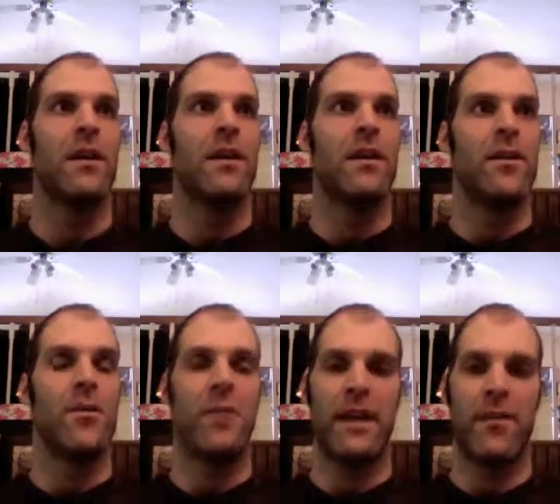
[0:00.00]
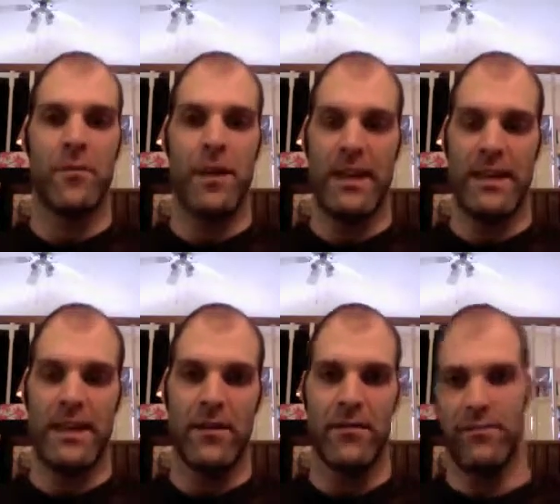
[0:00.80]
you might give them an
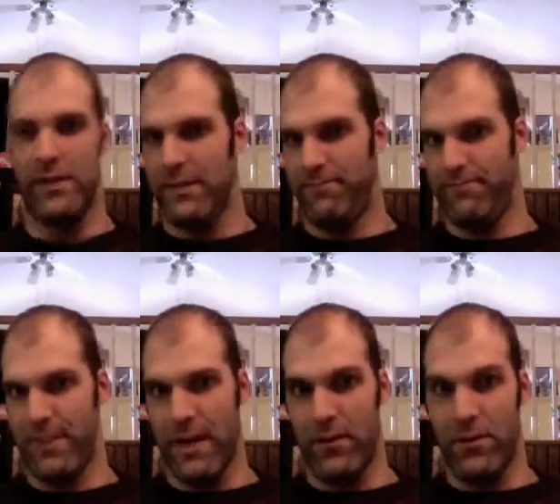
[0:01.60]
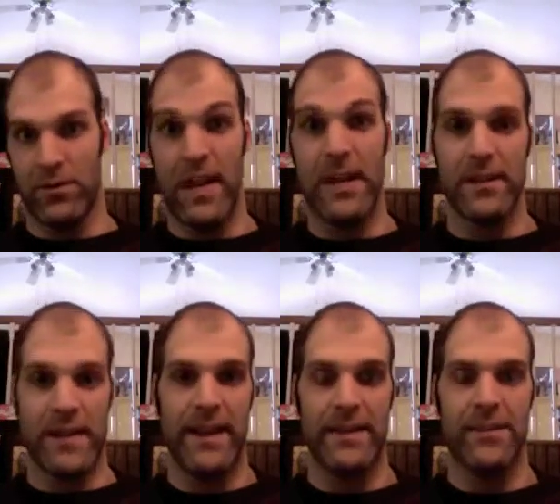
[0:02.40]
idea of, I don't know, taking a
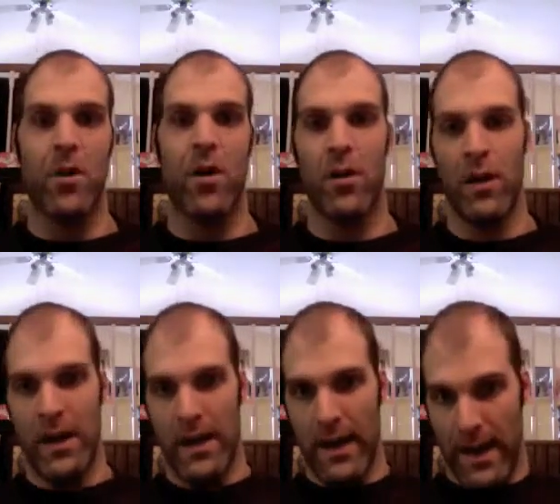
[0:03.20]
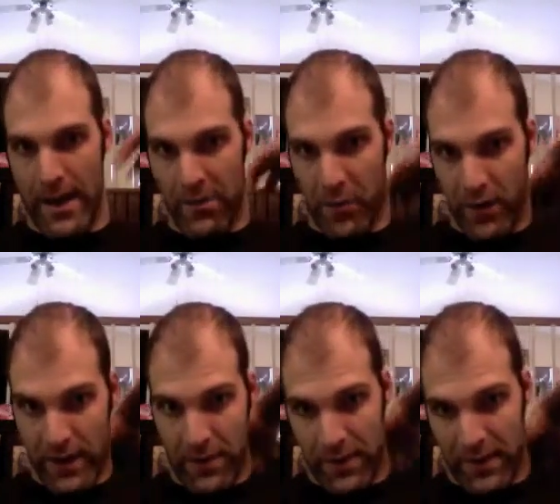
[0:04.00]
tennis ball and putting
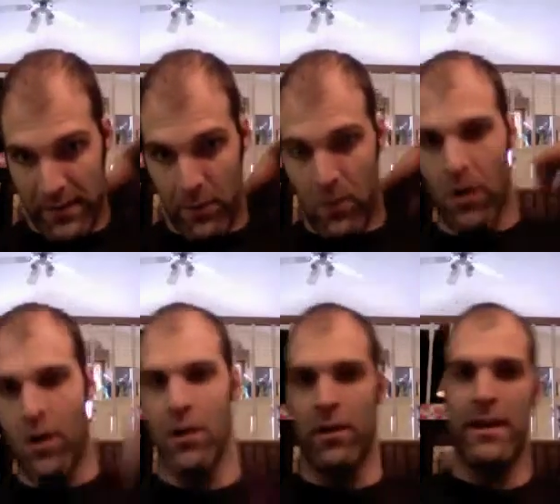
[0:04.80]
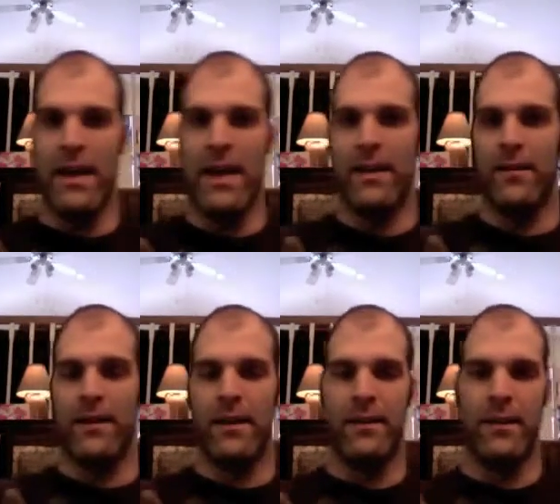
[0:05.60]
it up against a wall, and
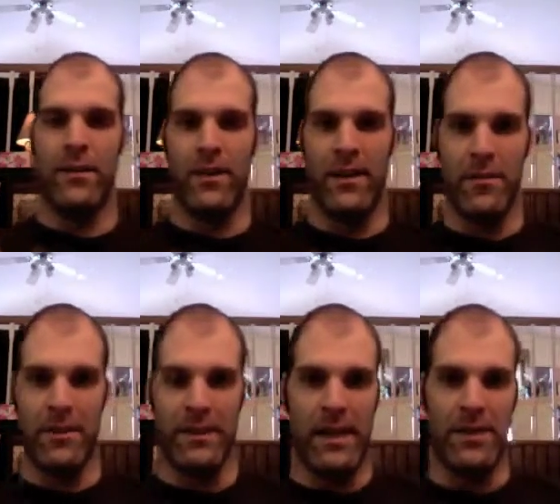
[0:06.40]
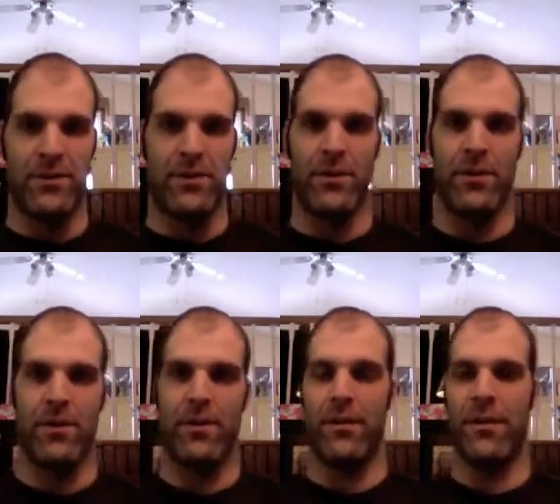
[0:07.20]
they can massage
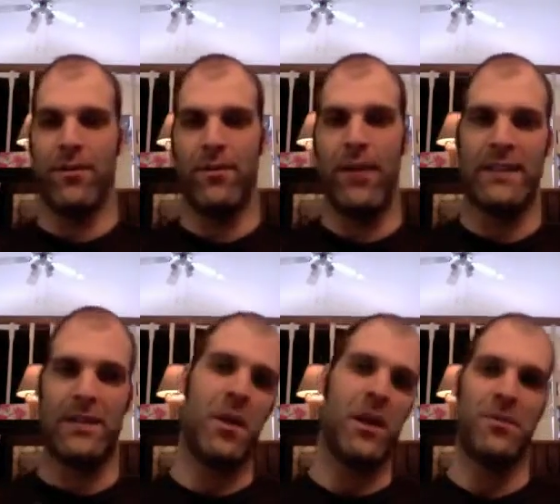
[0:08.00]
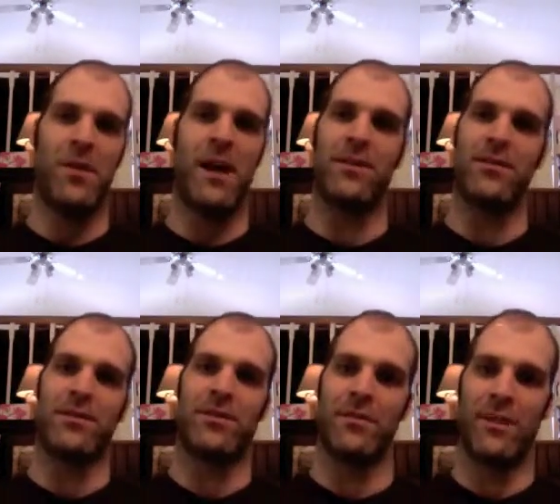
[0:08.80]
their thoracic paraspinals or
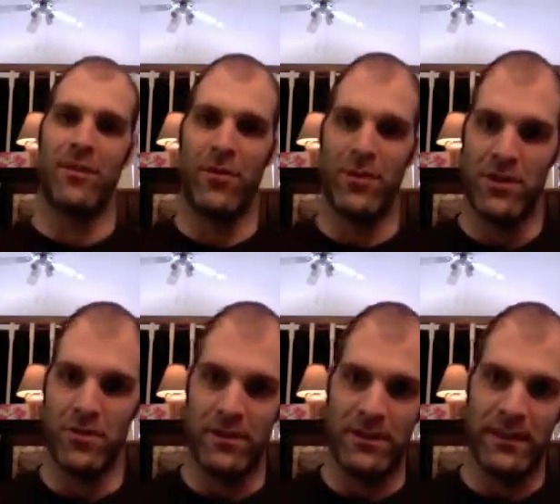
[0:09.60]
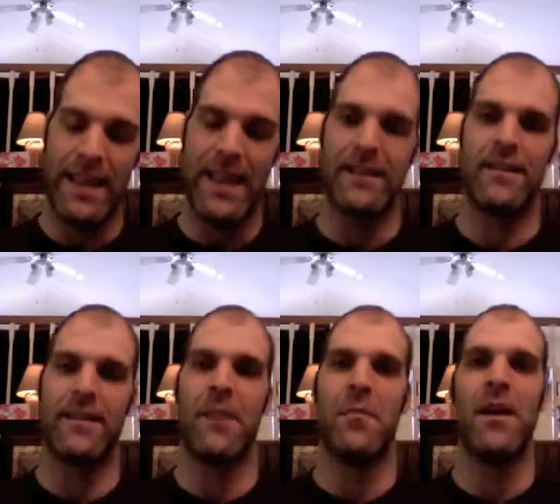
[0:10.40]
something. Of course, you wouldn't say that to
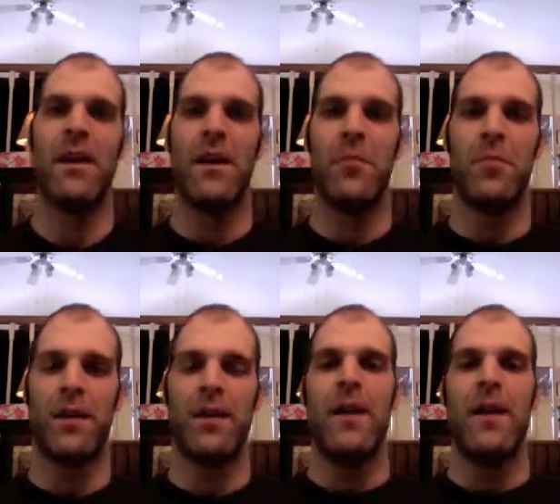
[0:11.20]
them, but